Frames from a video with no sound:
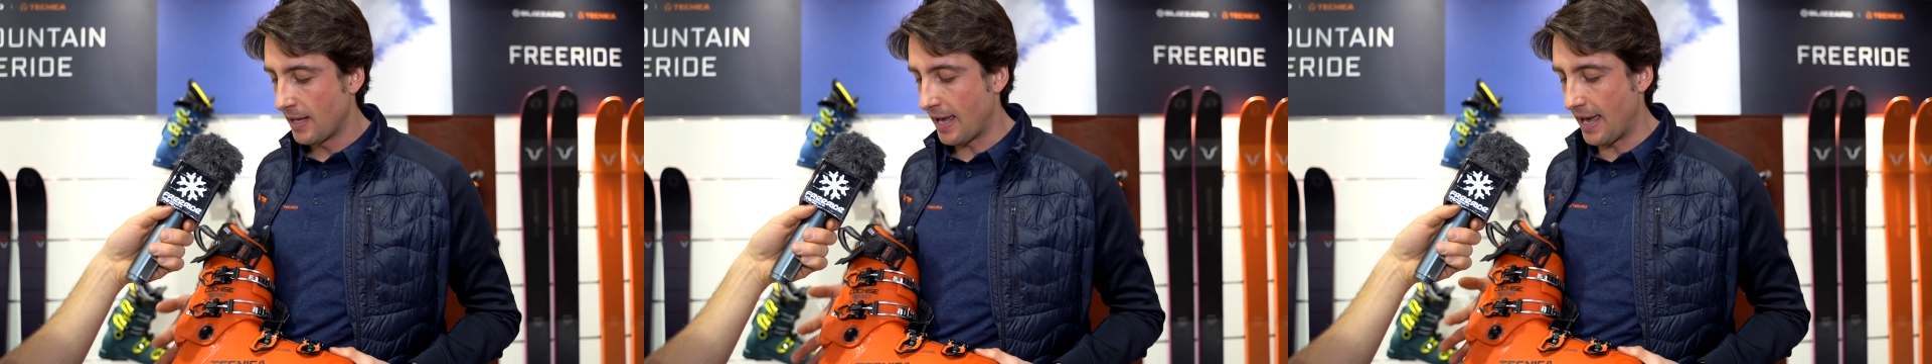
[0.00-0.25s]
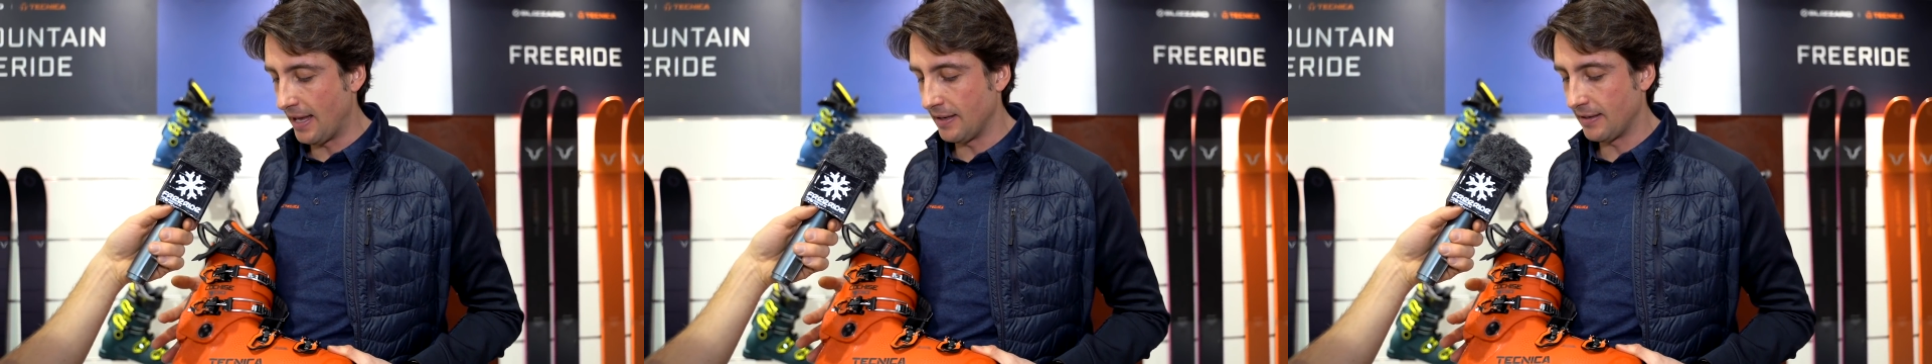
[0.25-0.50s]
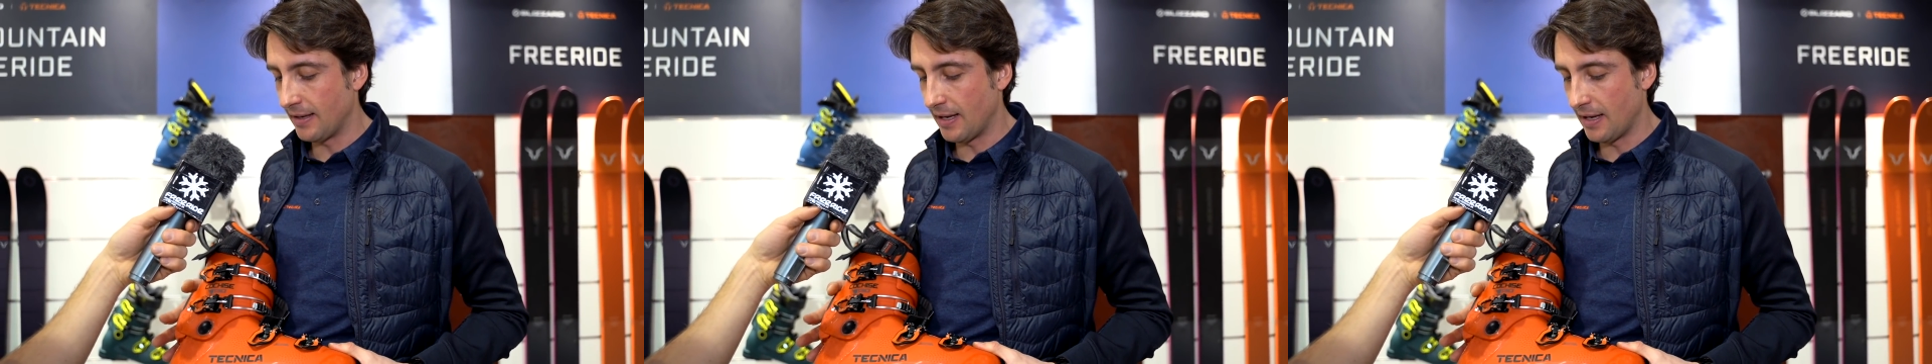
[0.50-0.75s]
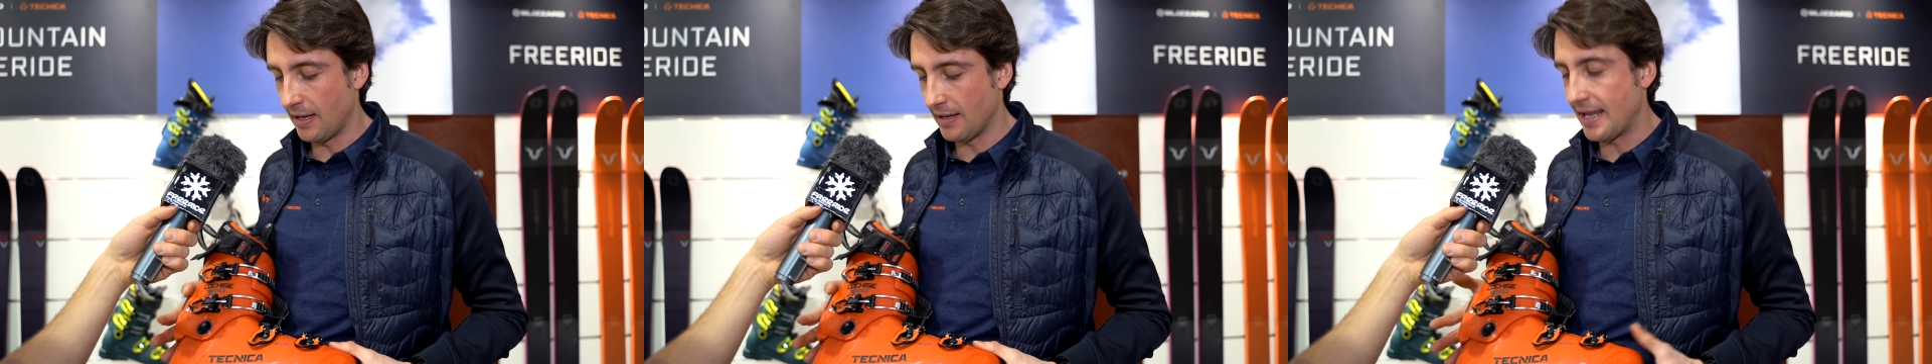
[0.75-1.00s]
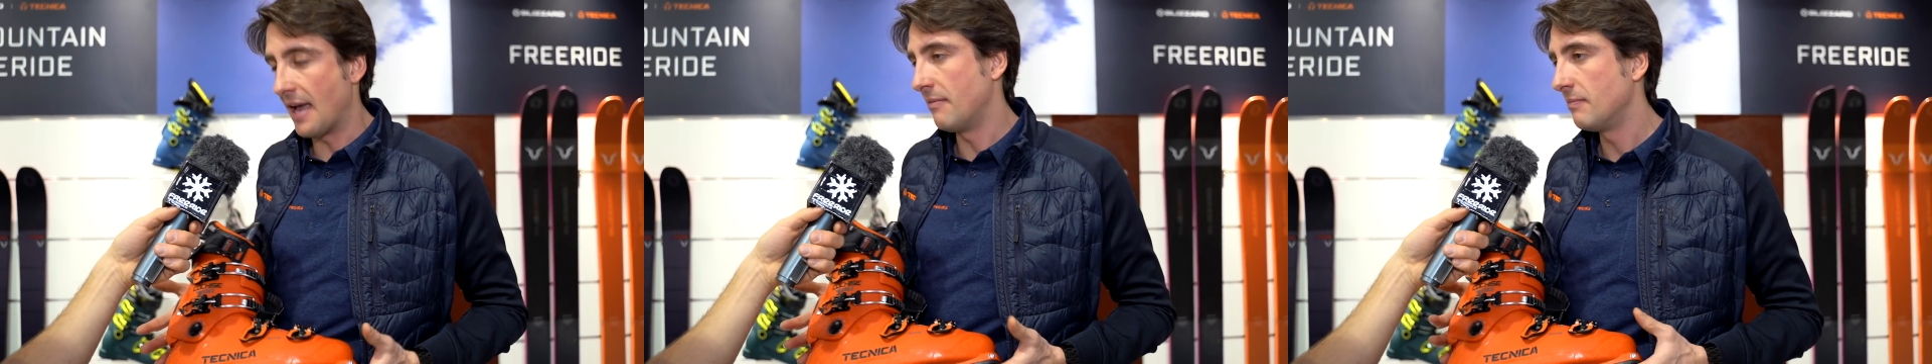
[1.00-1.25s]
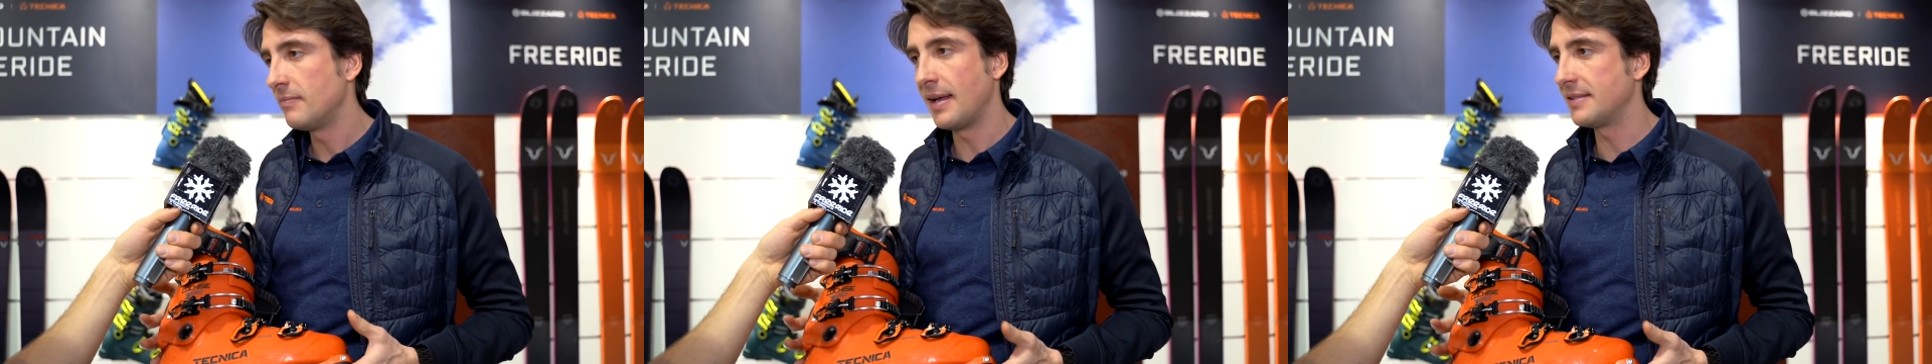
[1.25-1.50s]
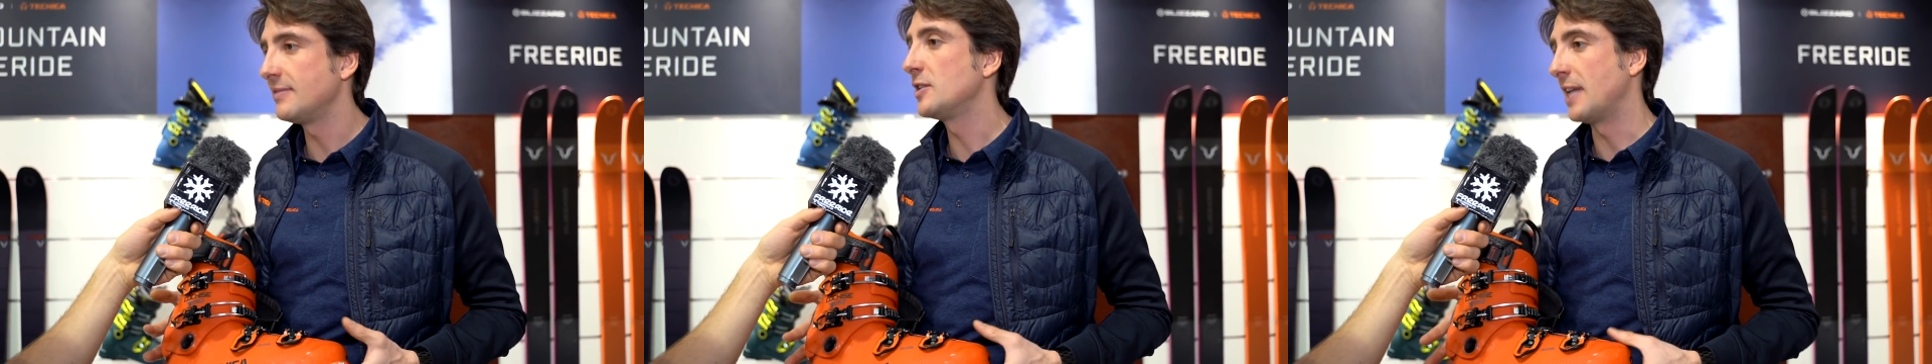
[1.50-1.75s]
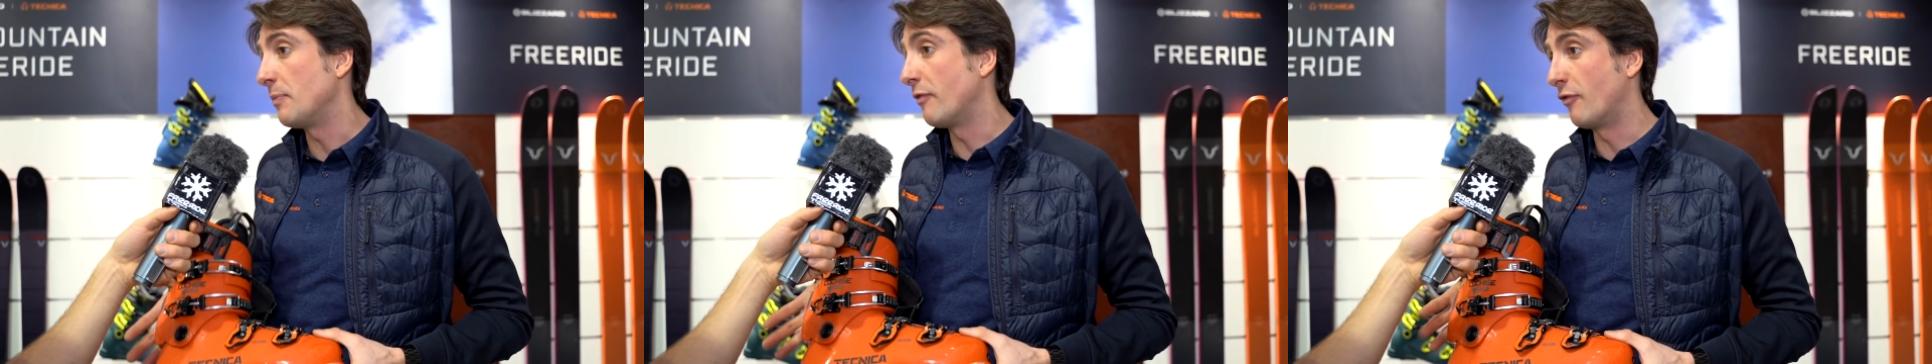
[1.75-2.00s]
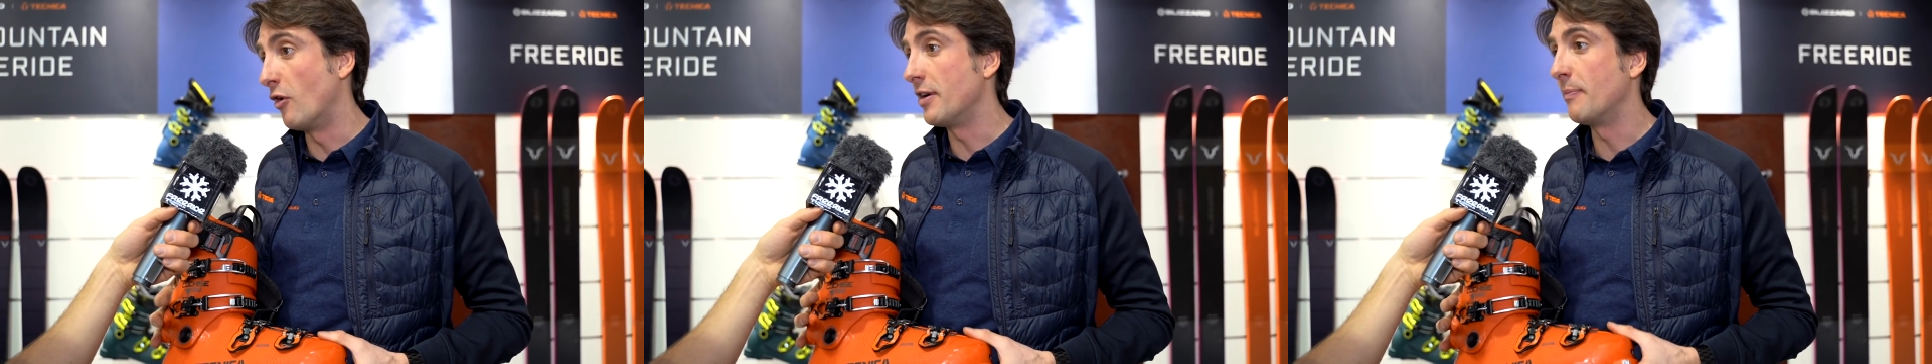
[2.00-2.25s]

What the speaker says: And yeah, as you said before,